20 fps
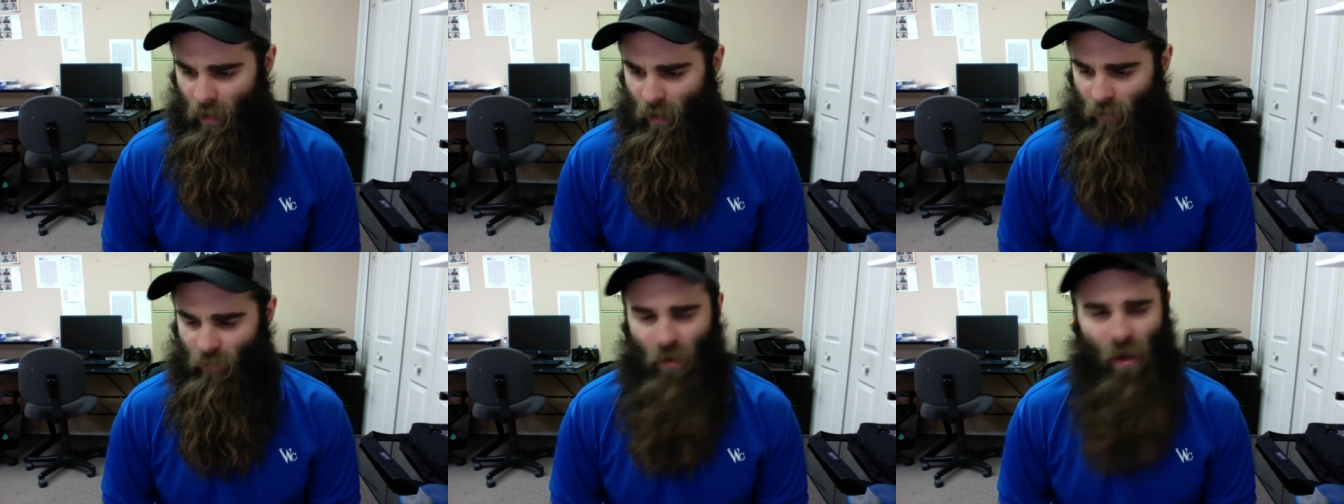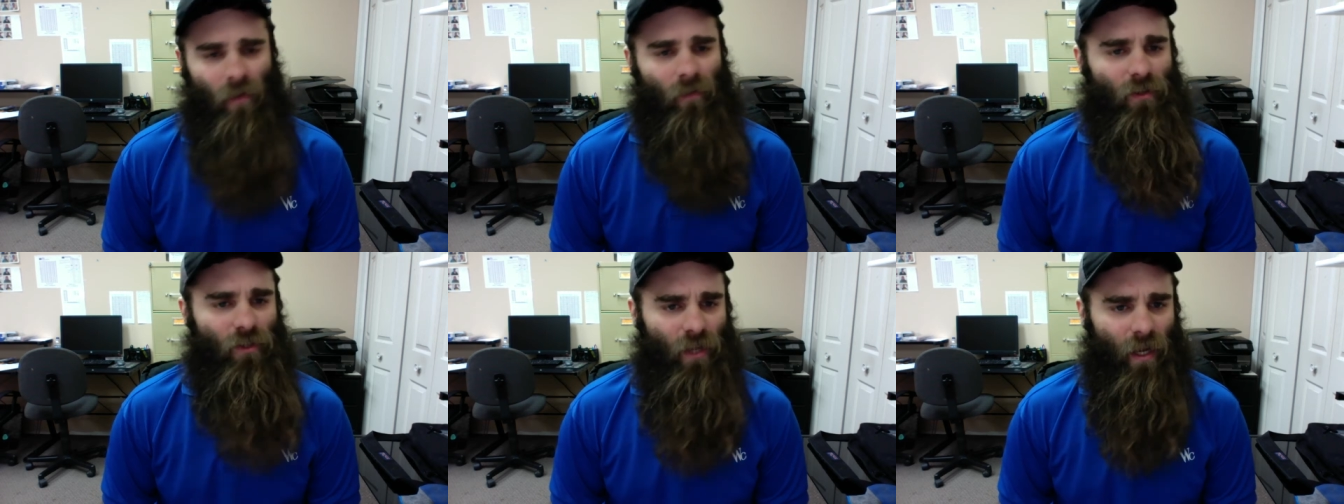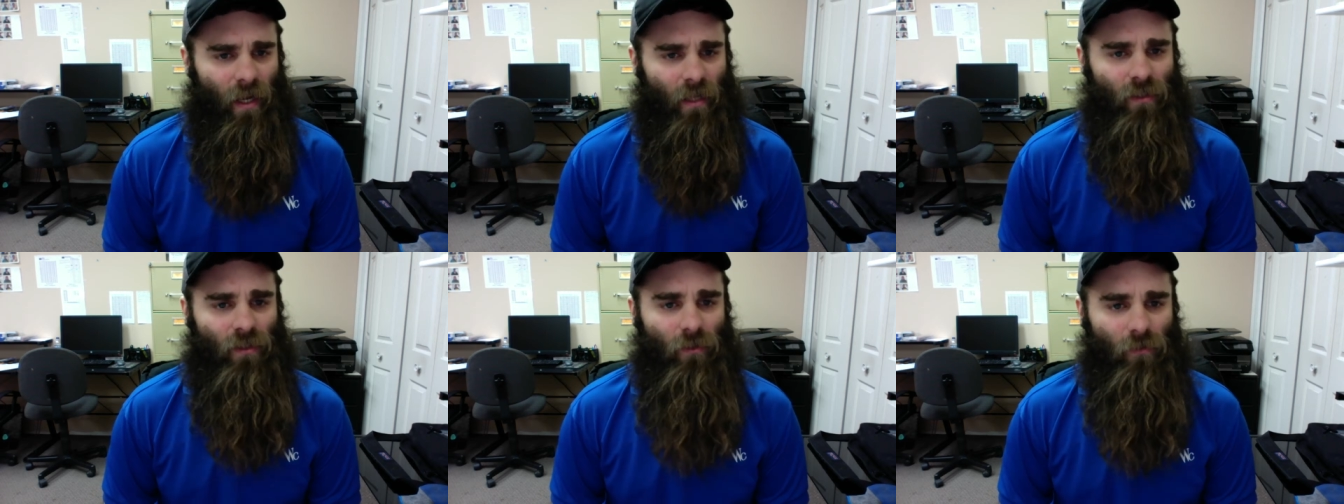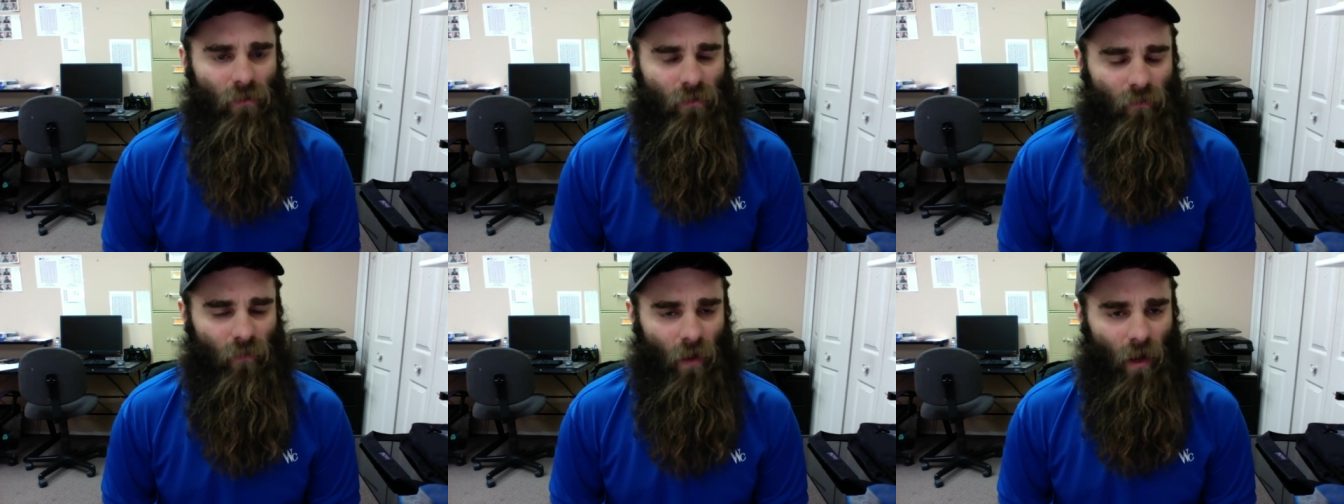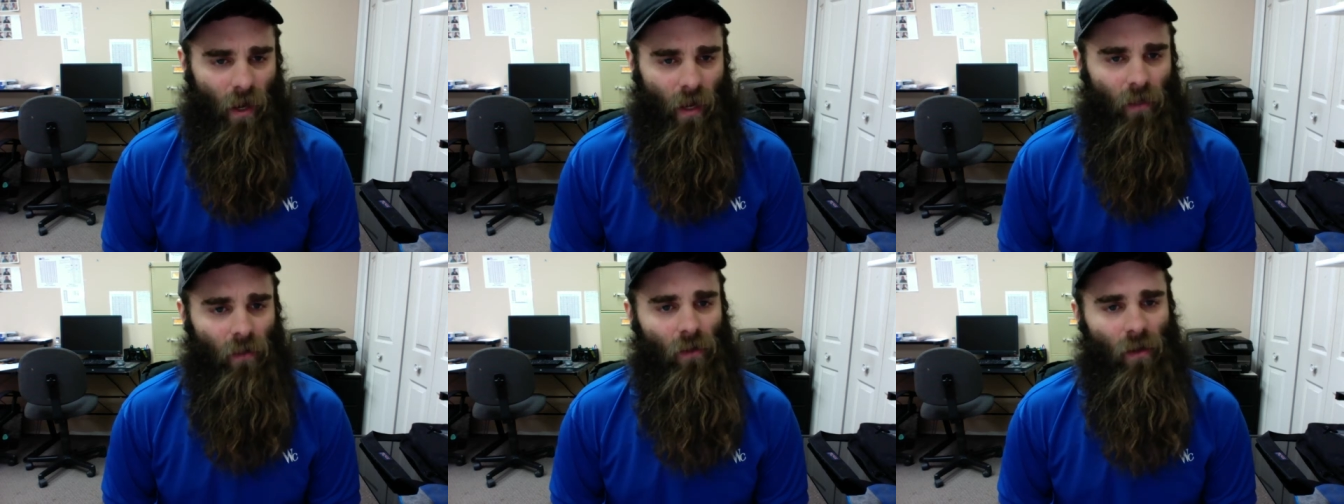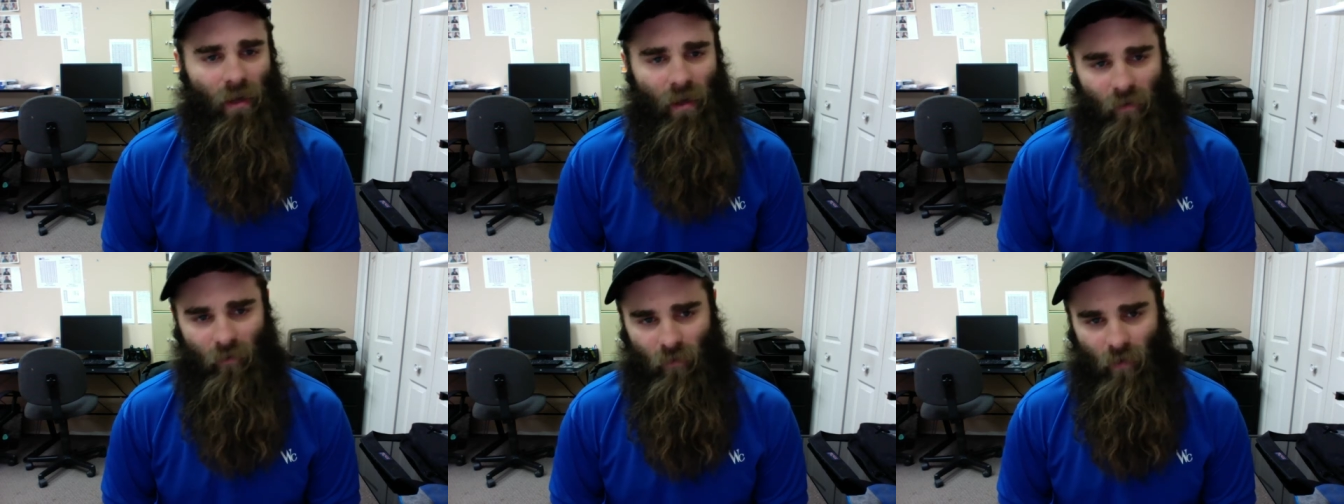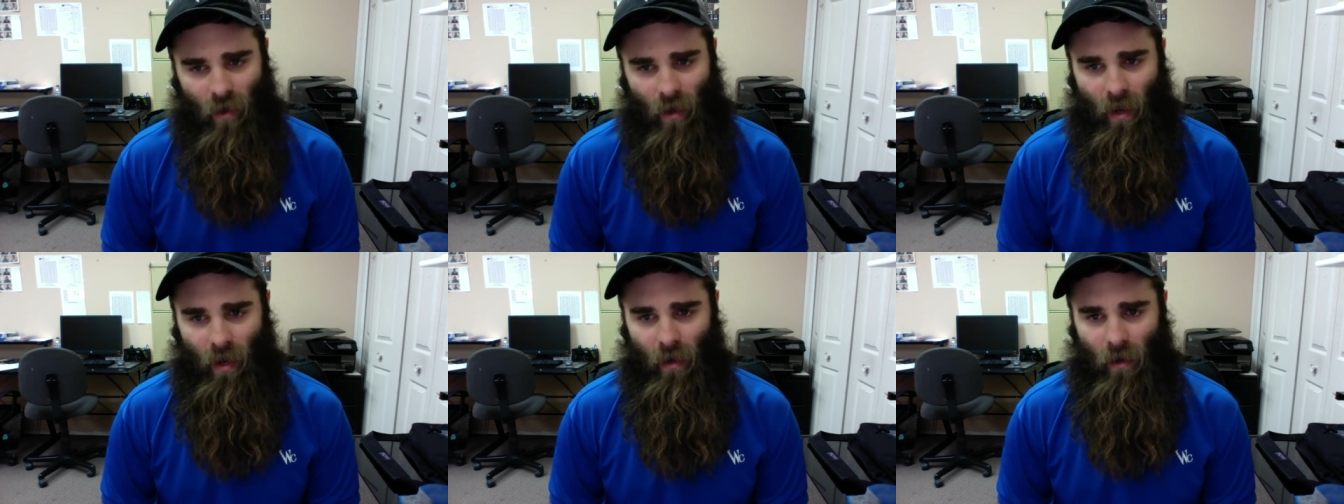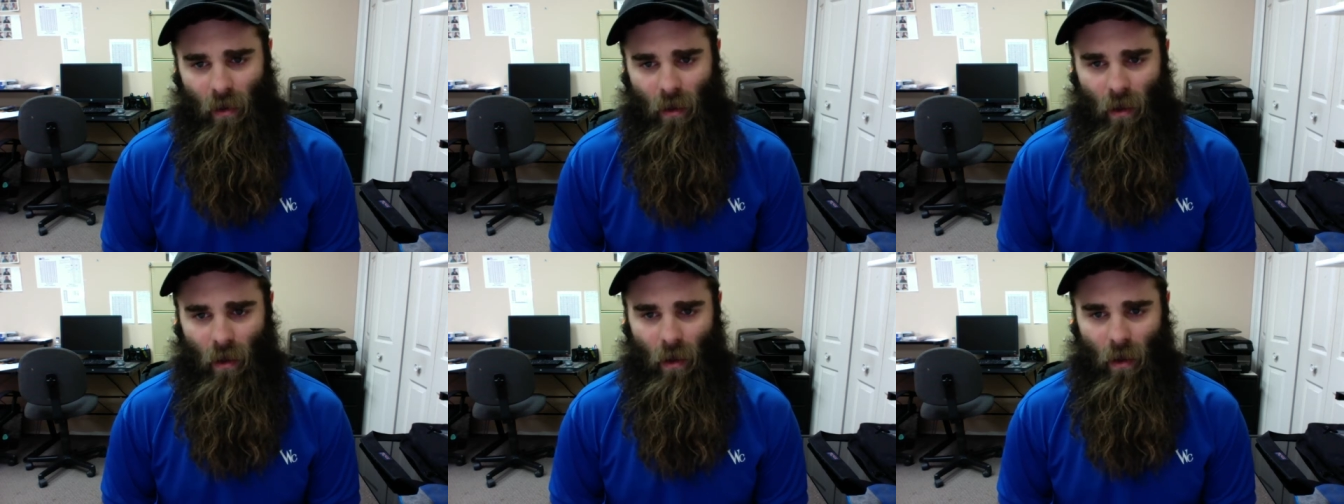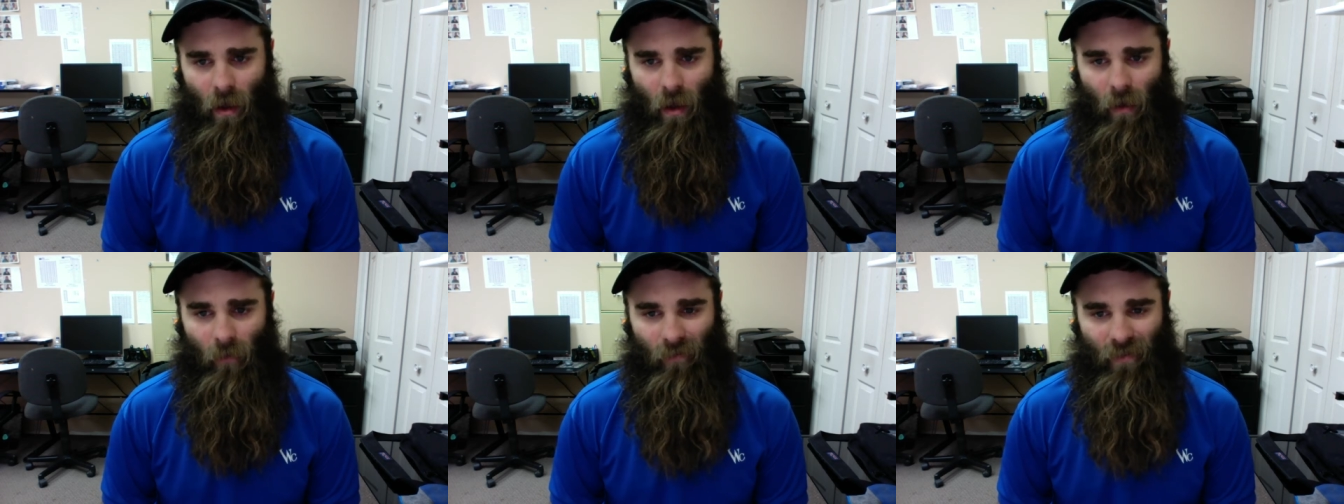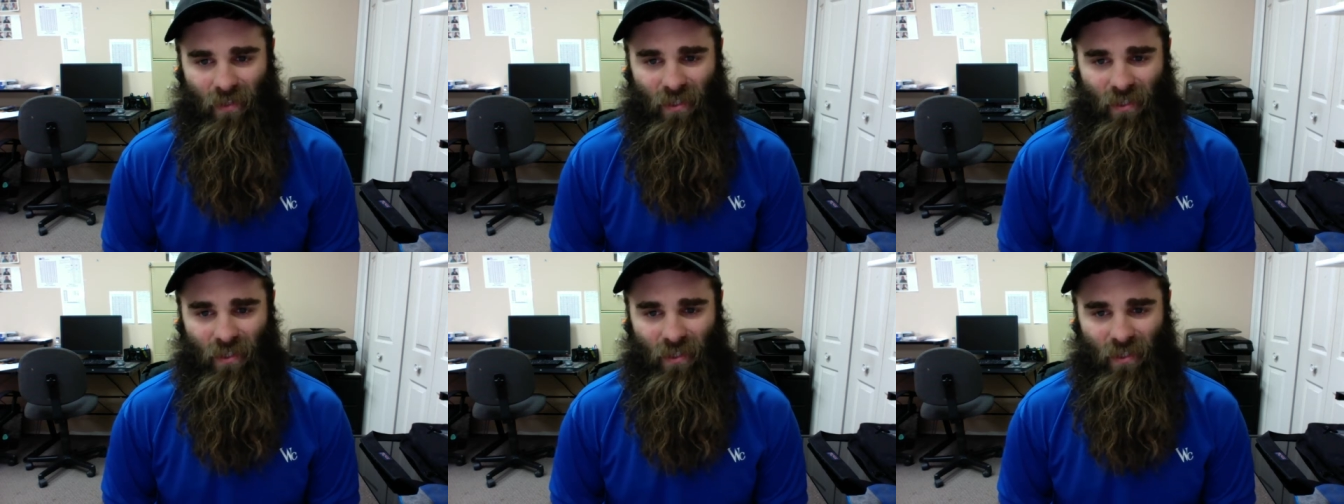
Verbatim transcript: if you have a chance, use Vine, look at Vine,